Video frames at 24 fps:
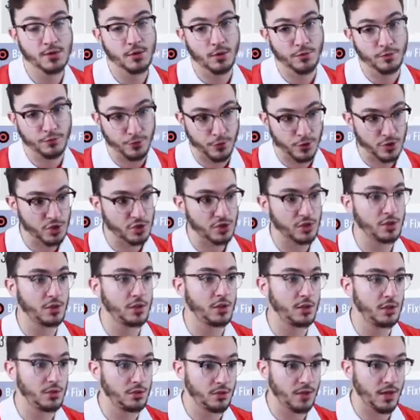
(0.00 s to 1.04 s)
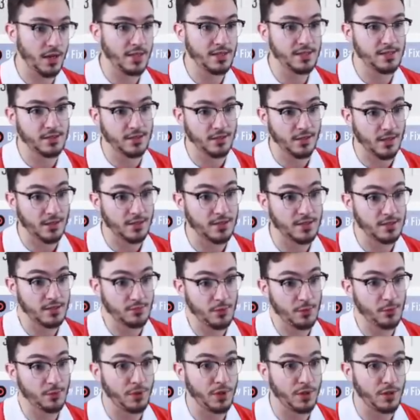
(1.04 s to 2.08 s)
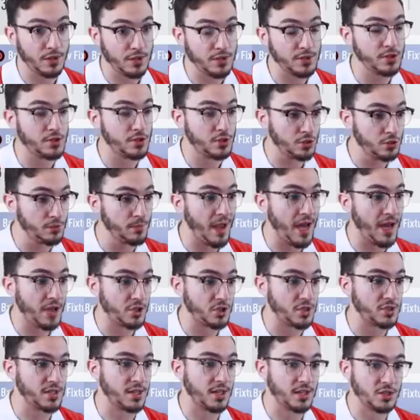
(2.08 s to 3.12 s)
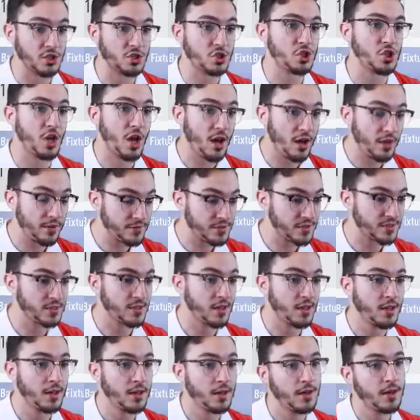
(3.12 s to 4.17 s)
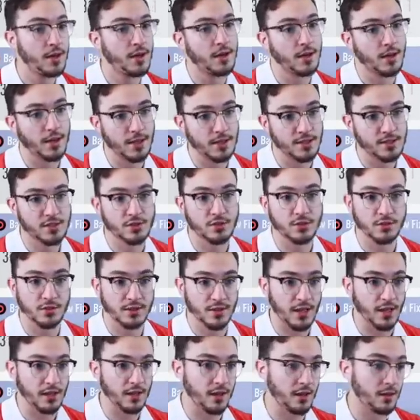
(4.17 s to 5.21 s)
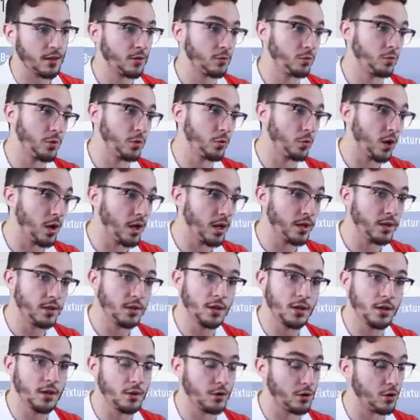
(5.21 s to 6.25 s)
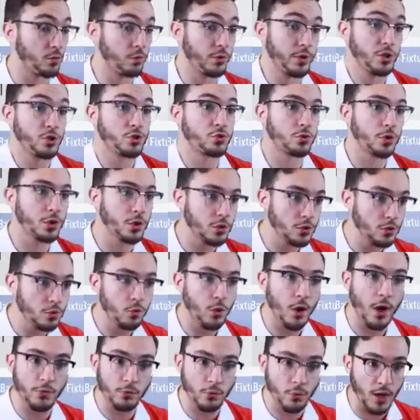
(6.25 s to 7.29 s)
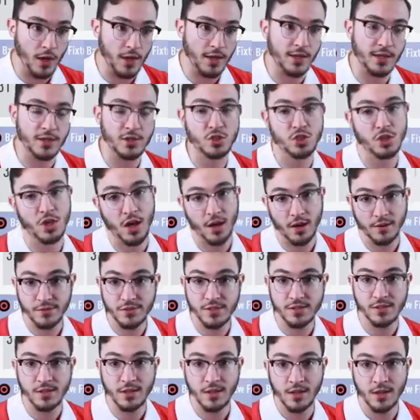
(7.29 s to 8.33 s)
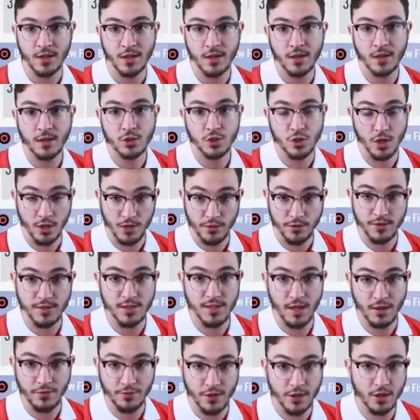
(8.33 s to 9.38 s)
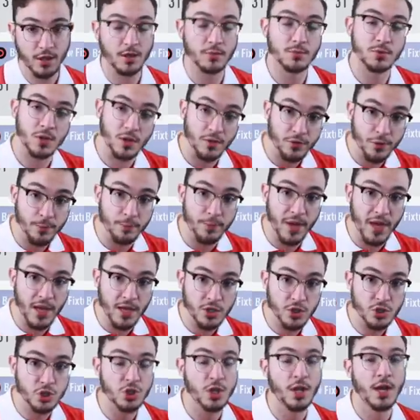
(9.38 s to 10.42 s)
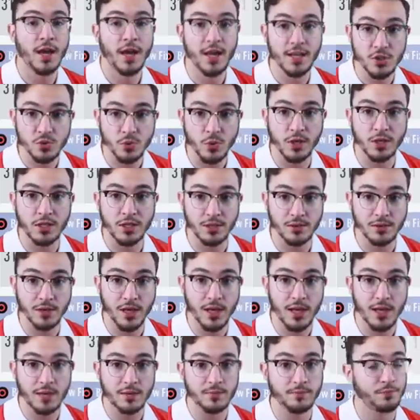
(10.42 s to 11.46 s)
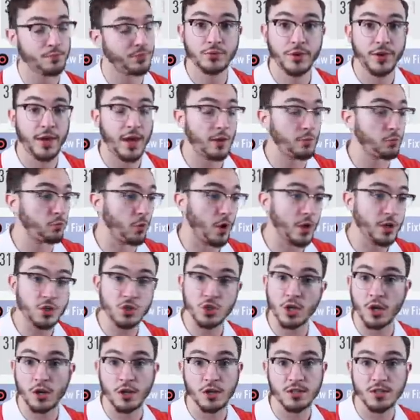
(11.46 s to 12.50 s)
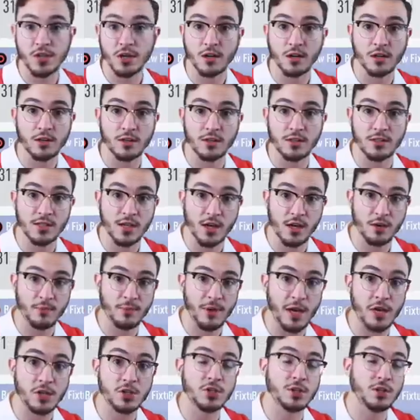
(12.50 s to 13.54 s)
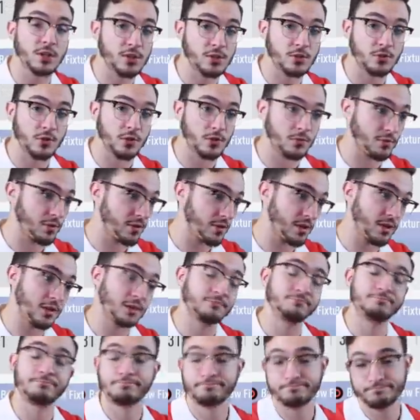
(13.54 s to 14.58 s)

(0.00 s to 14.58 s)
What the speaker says: So, unfortunately, you guys didn't get to see me play these two matches against Chaves and against Tondela. We won, or we drew 1-1 against Chaves. Jonathan David comes off the bench, heads one in late. They had one shot on target the entire match and they scored with it.